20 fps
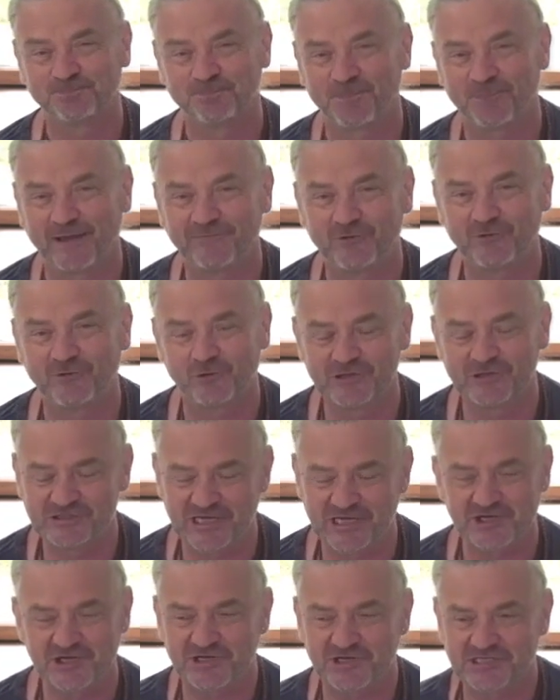If your
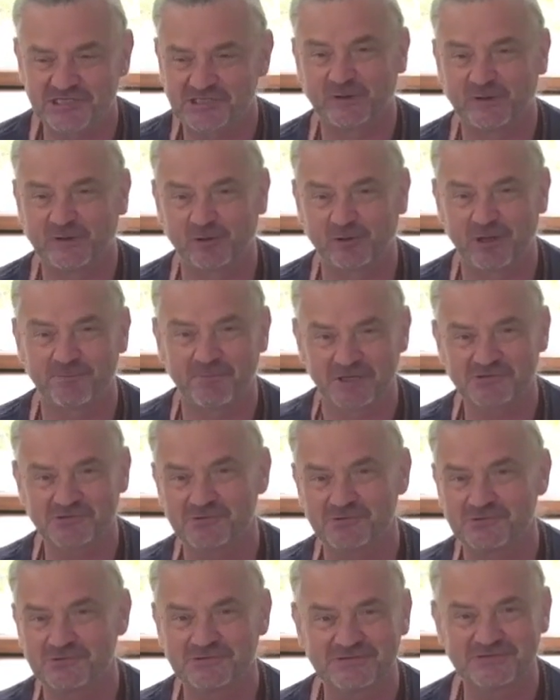intention is to build up
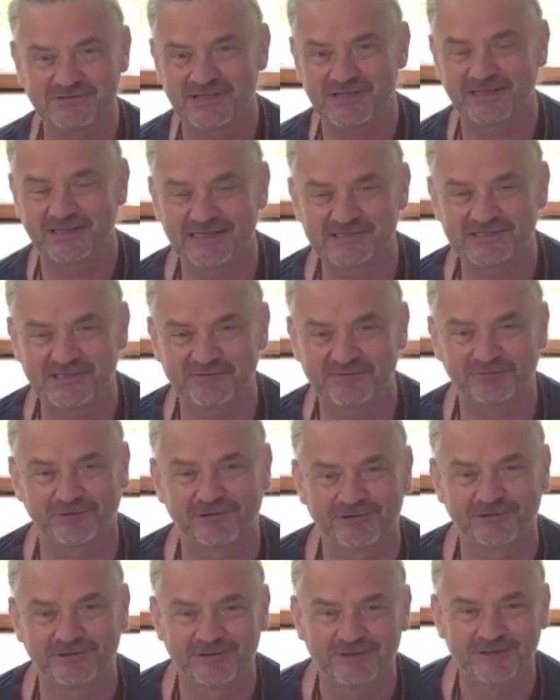muscles, then that's
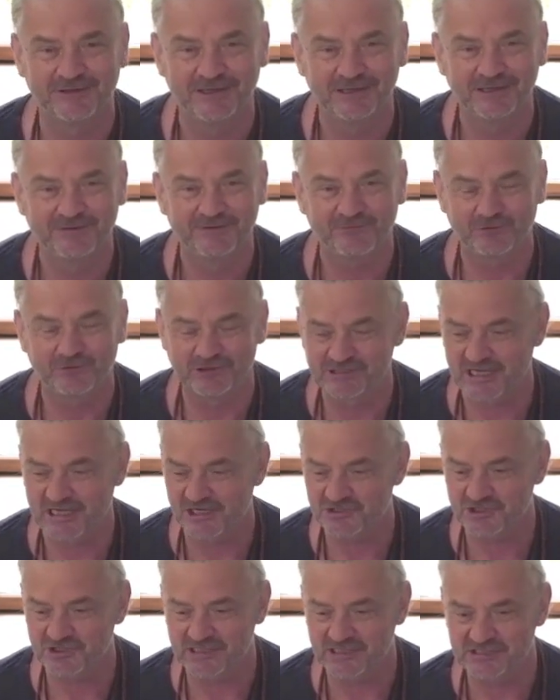different if your
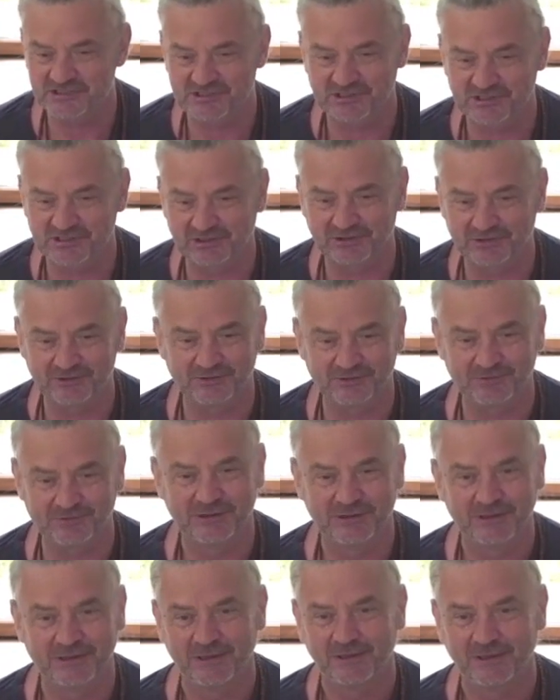intention is to
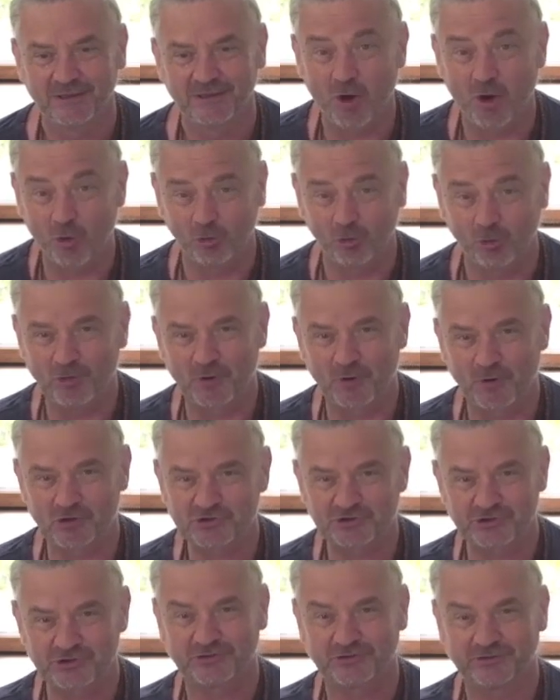hold the
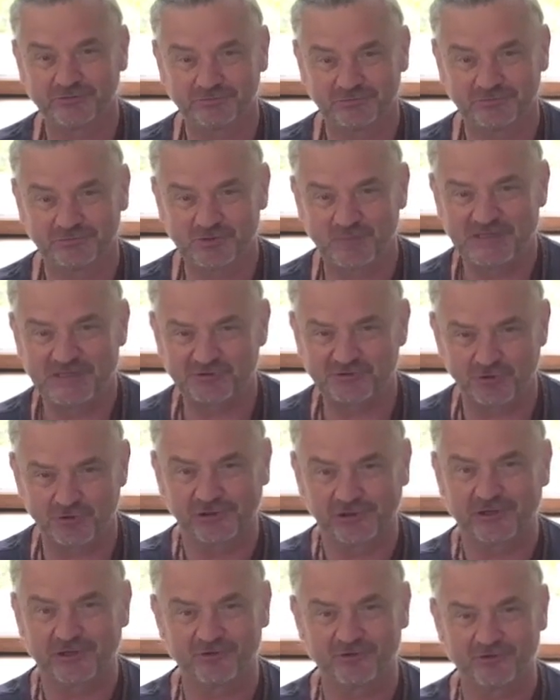posture, to be strong
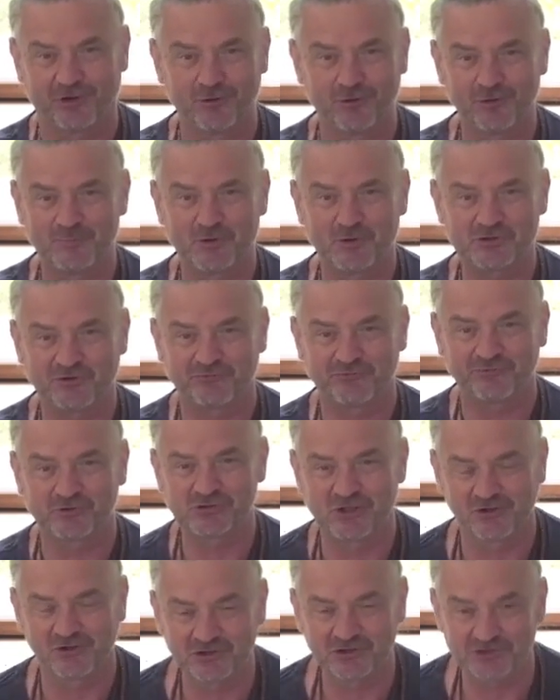enough to hold the posture for as
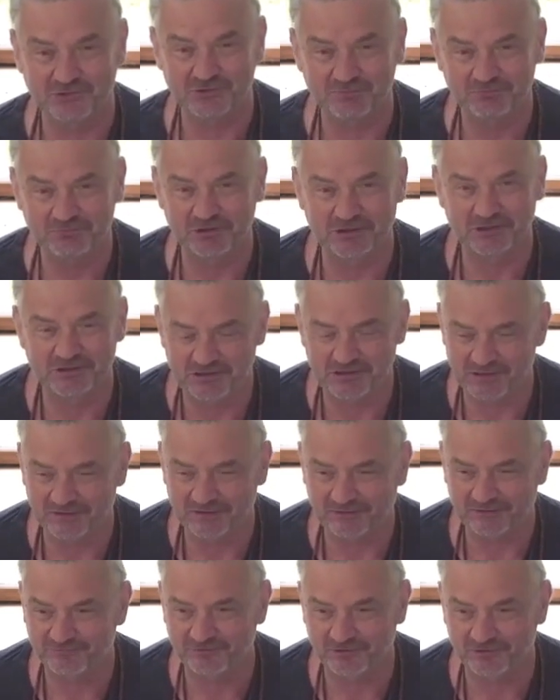long as uh,
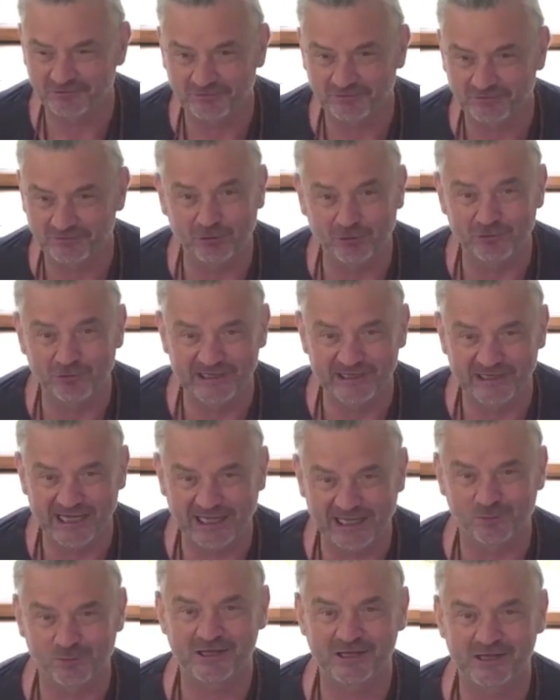uh, for longer than
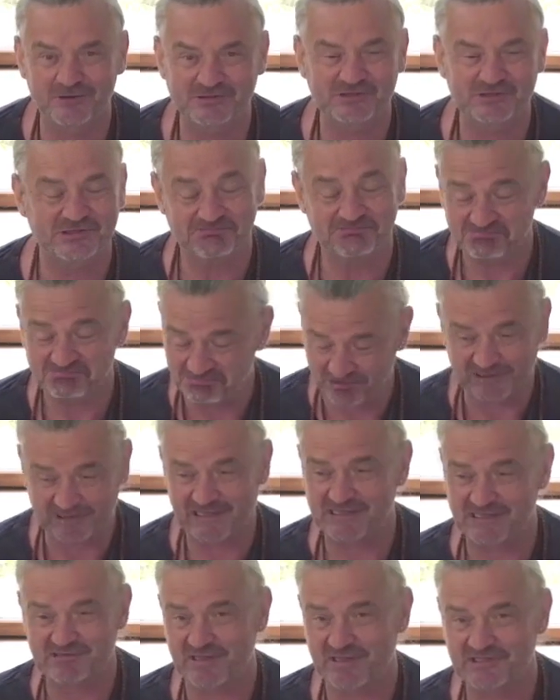anyone else,
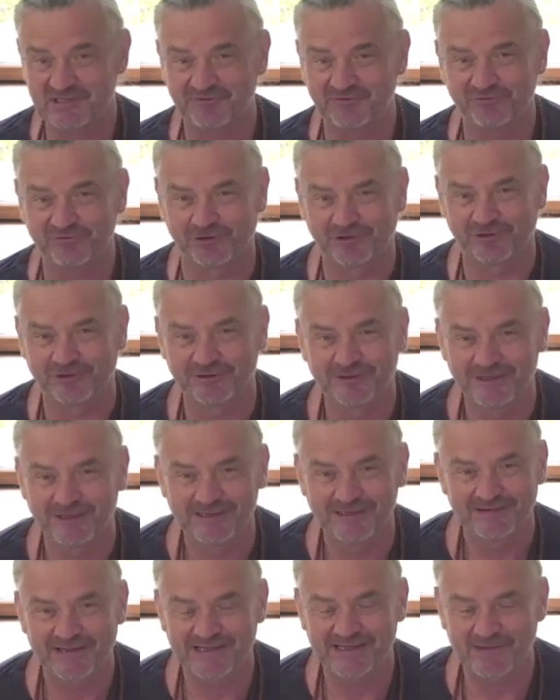uh, that's different.
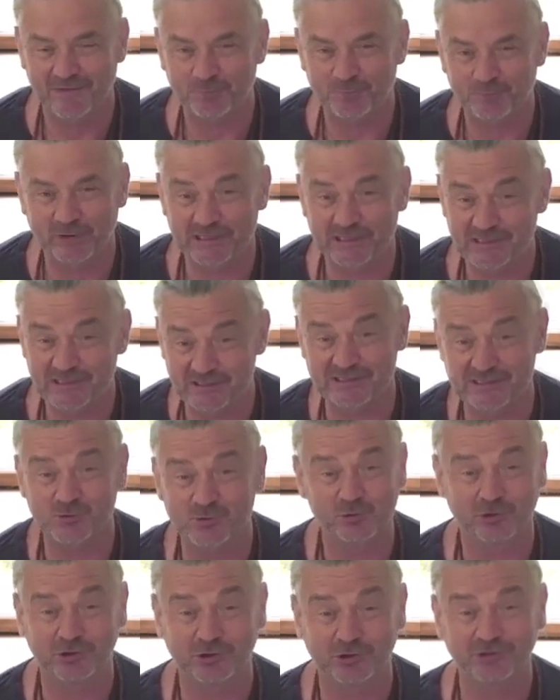Uh, but it's all
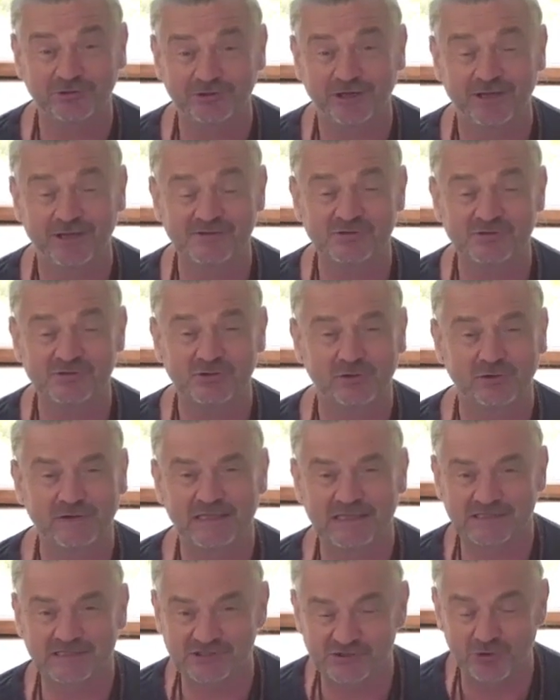good, you know. It's your,
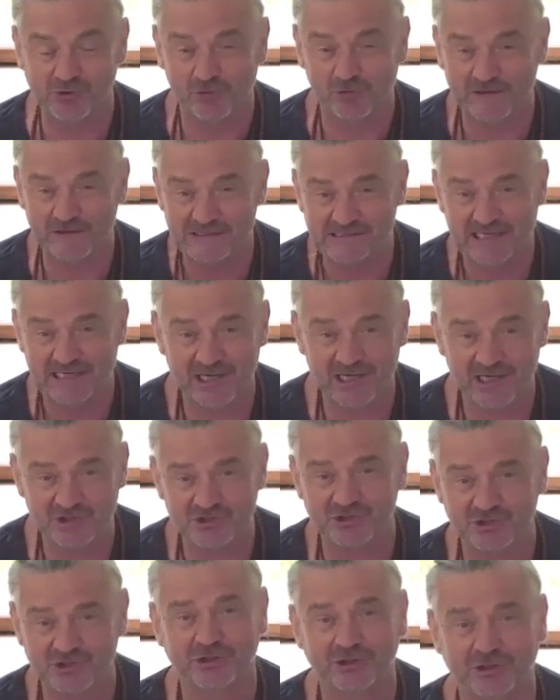it's your
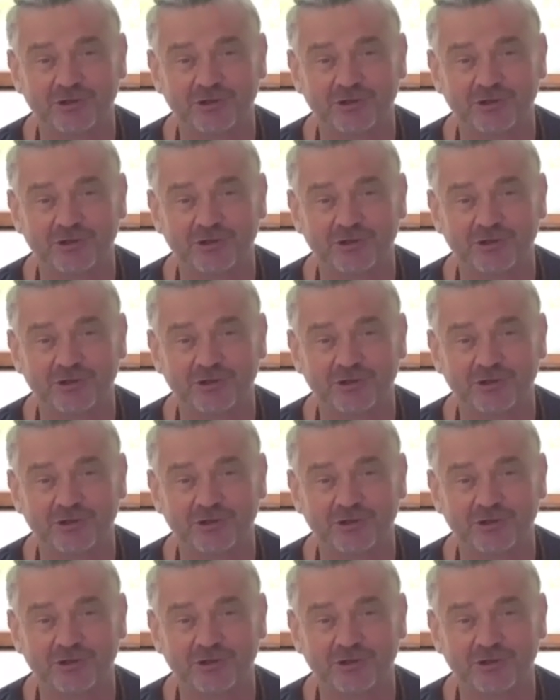intention